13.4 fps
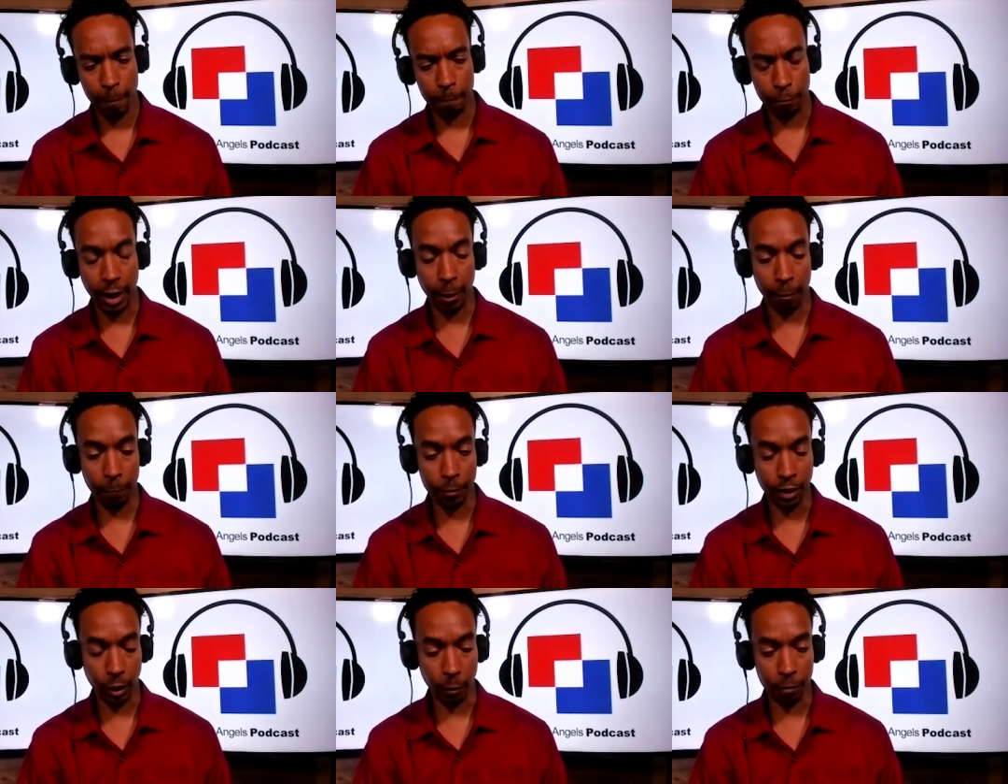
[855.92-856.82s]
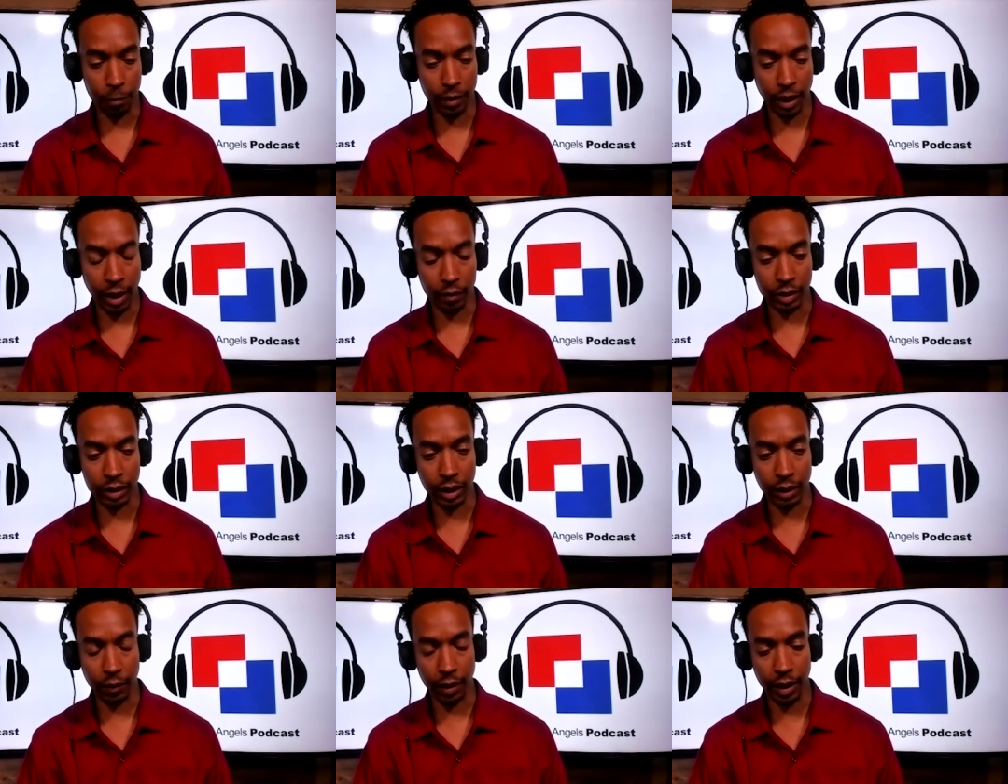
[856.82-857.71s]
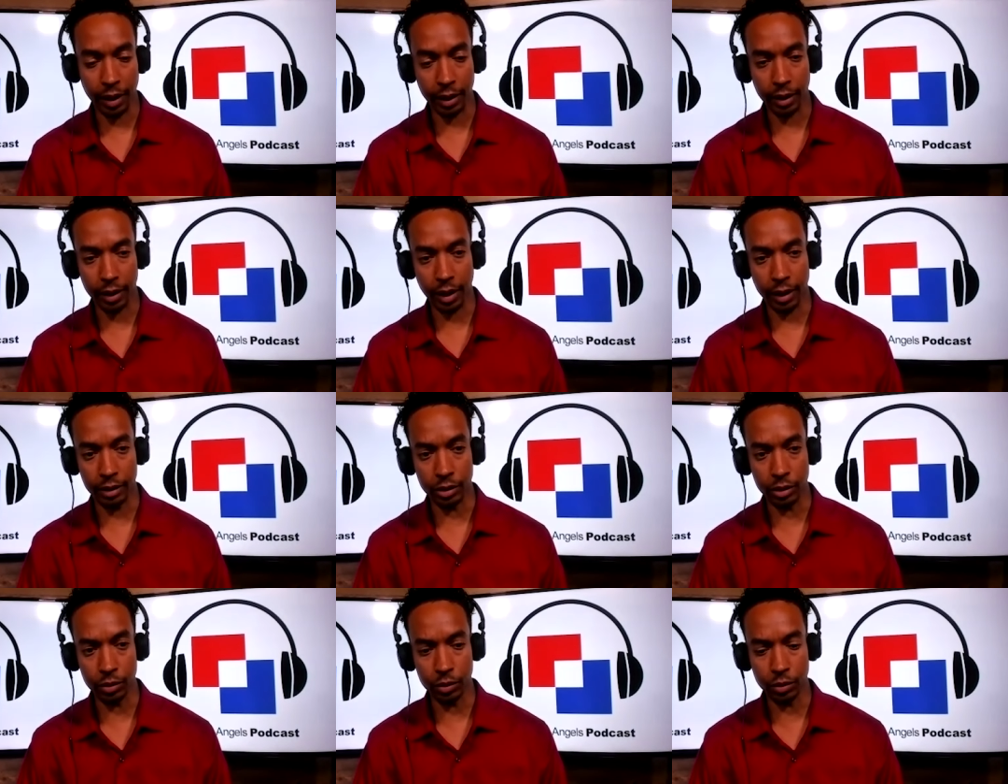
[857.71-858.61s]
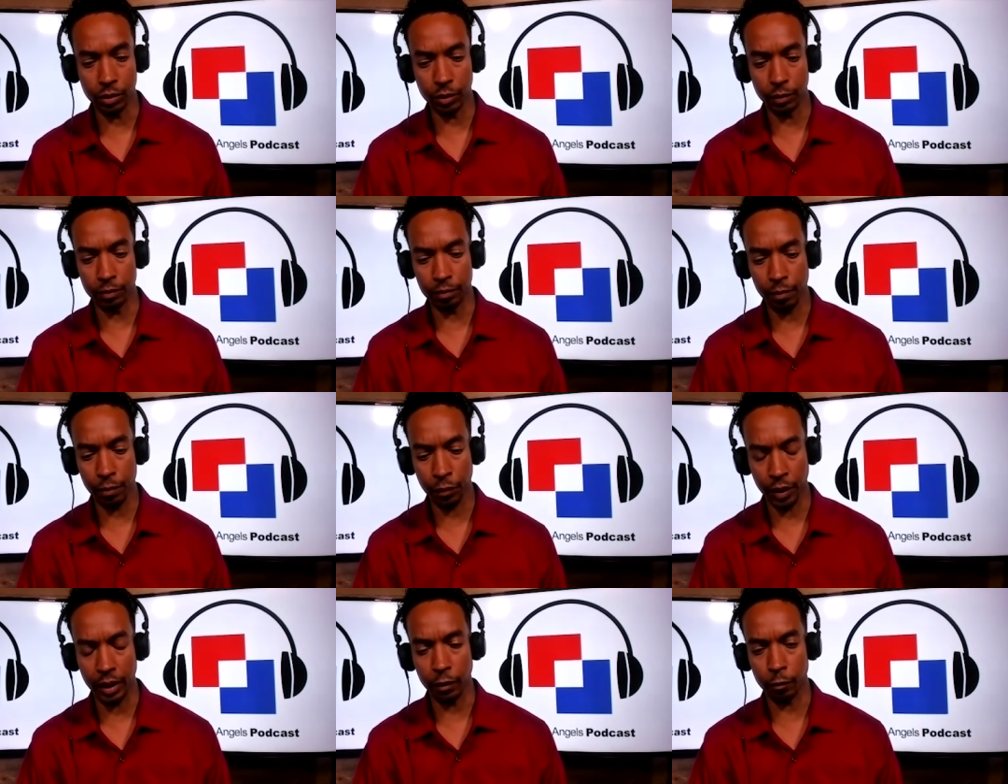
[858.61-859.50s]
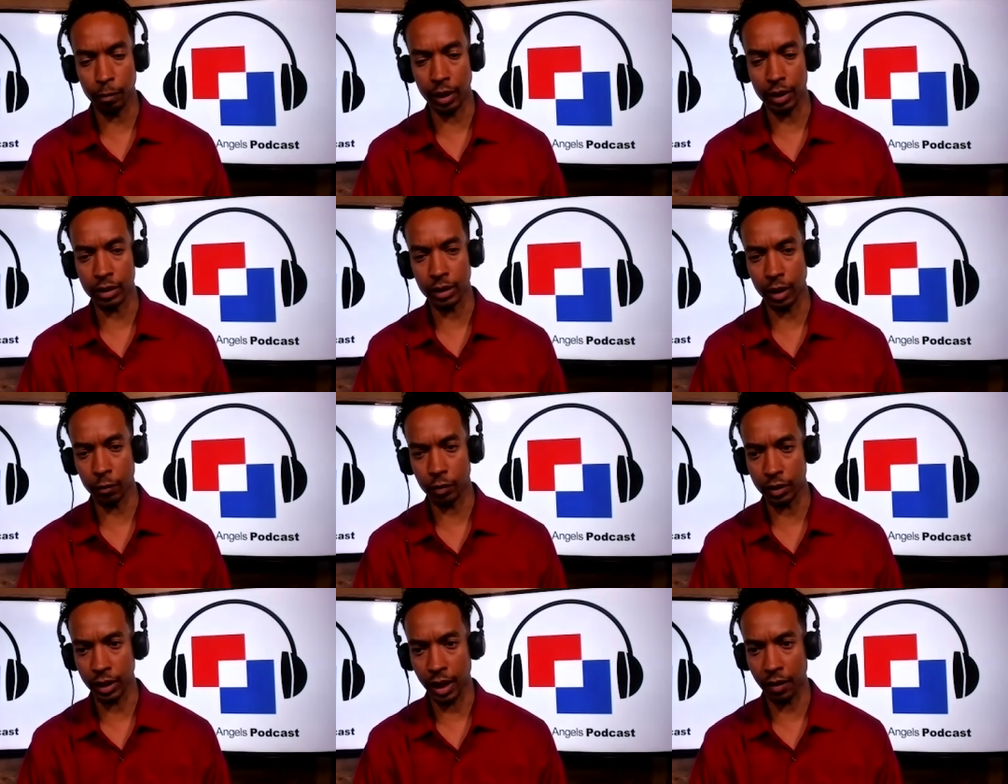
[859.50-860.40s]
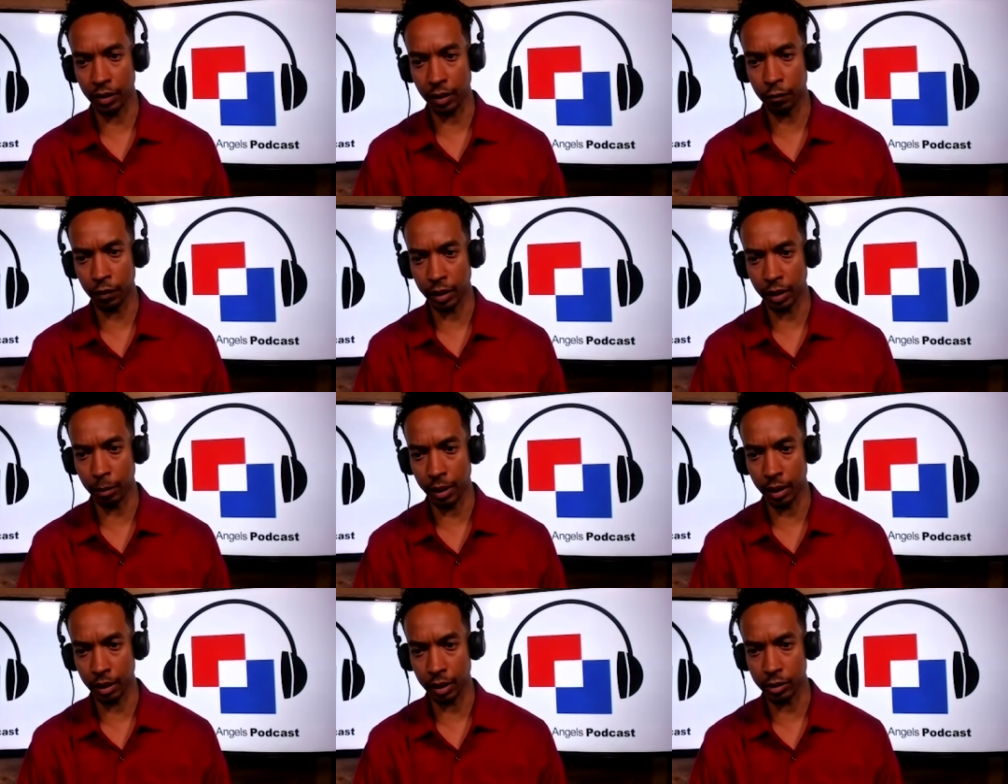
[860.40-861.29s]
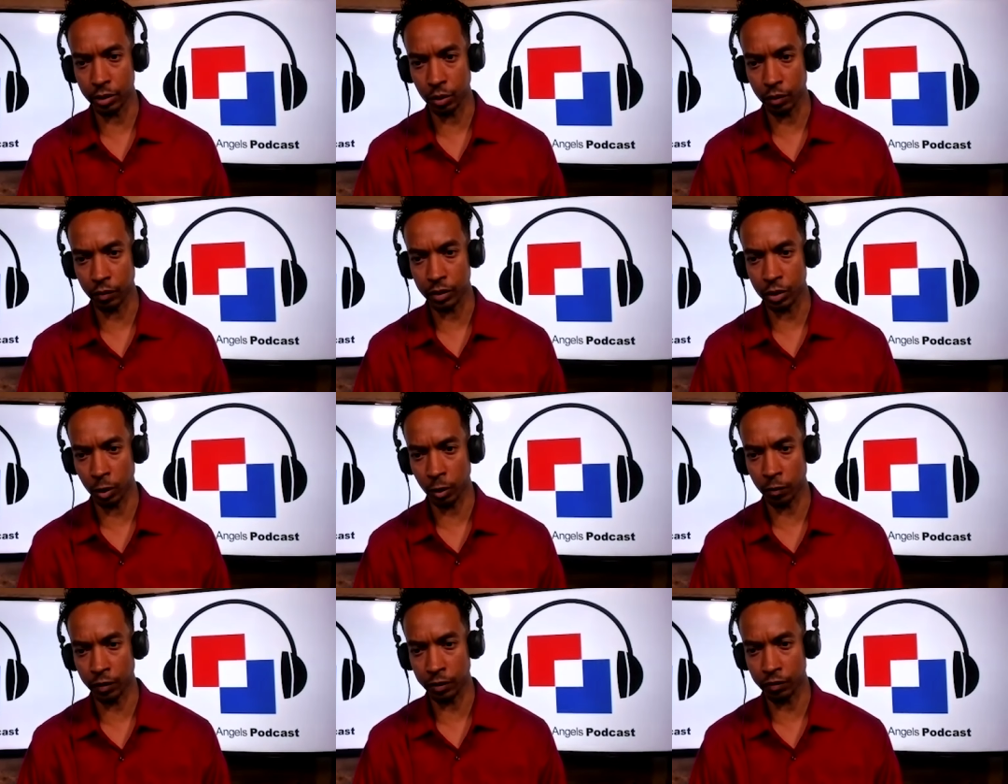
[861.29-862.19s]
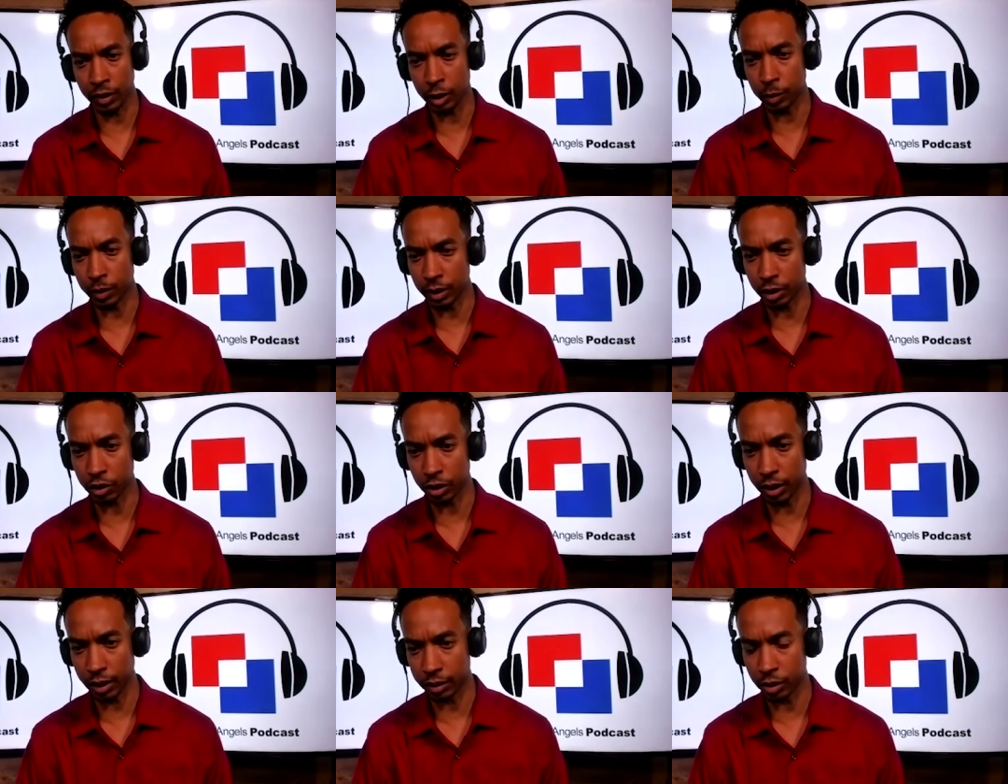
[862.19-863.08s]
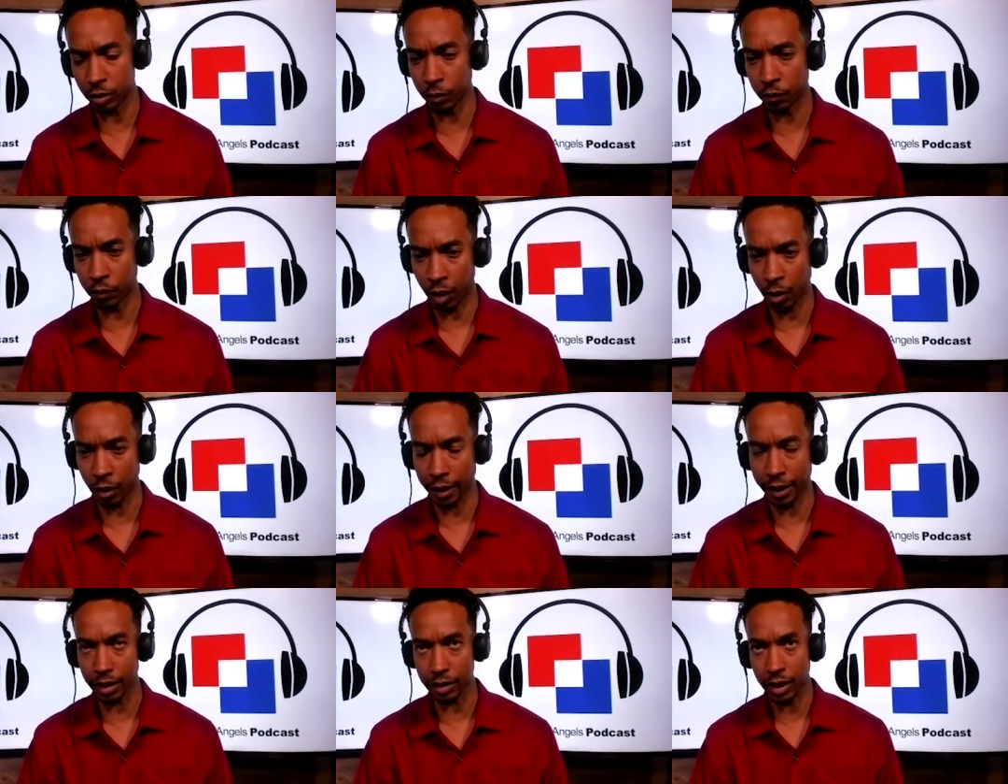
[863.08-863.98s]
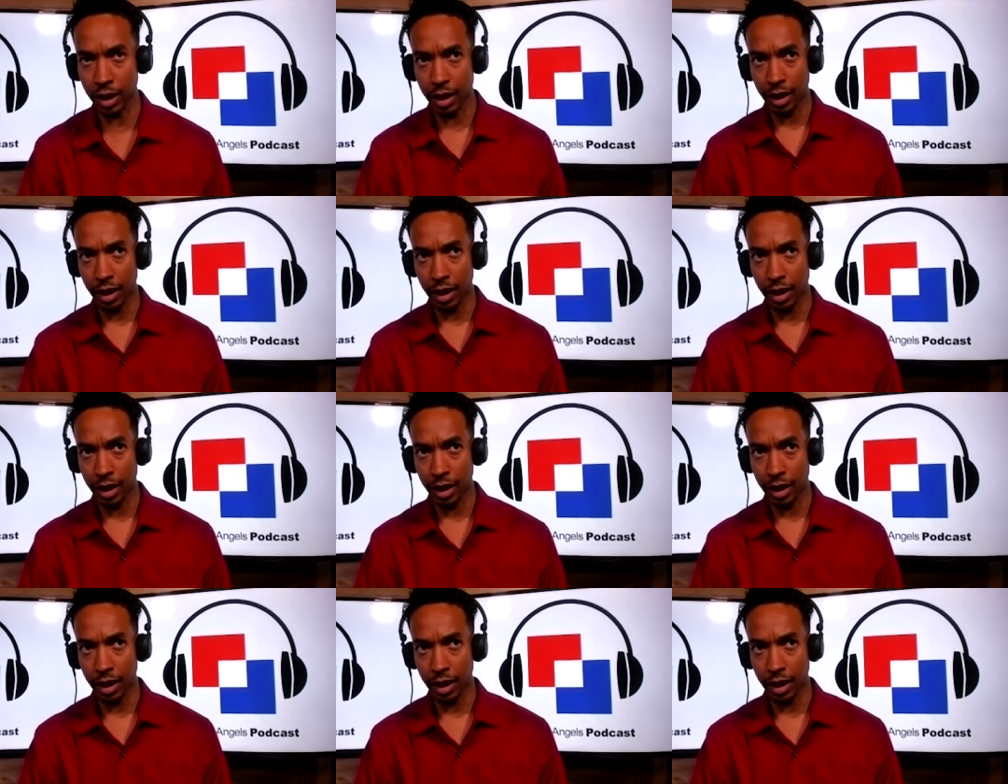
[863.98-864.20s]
now you know having said that i do think of myself as having a fundamentally sort of conservative disposition insofar as